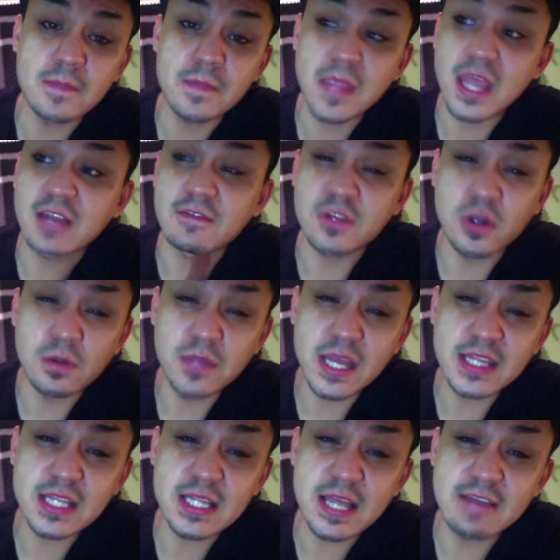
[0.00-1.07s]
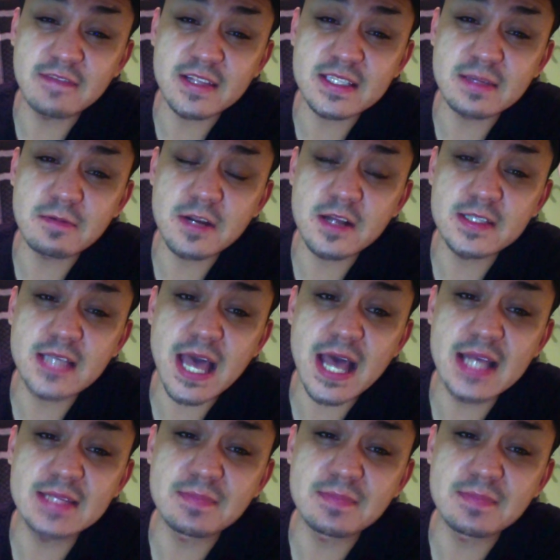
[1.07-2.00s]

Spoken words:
And if you don't like the life that someone else has,